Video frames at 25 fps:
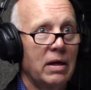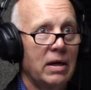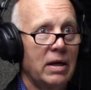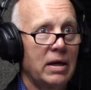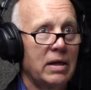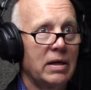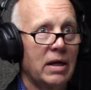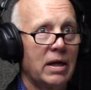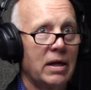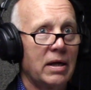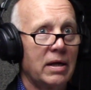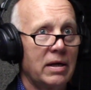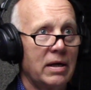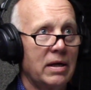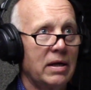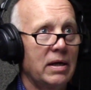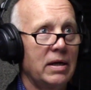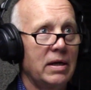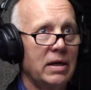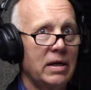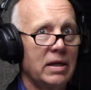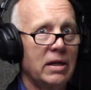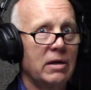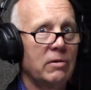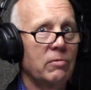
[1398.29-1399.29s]
And
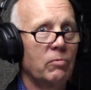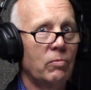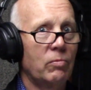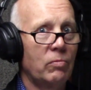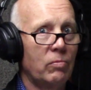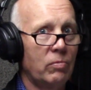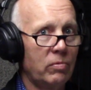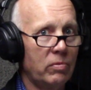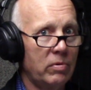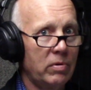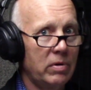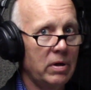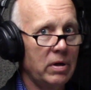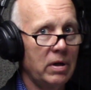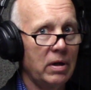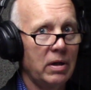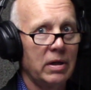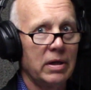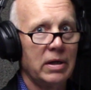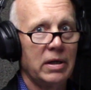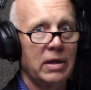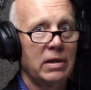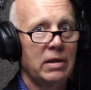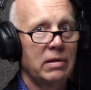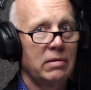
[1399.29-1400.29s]
it
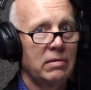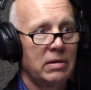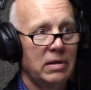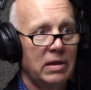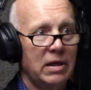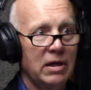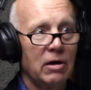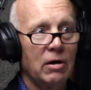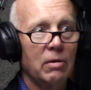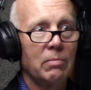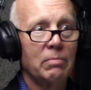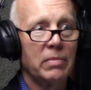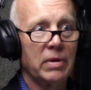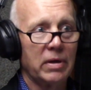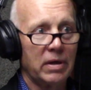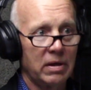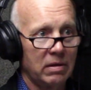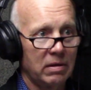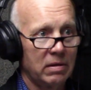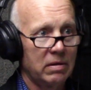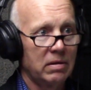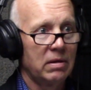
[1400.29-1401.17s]
really helped me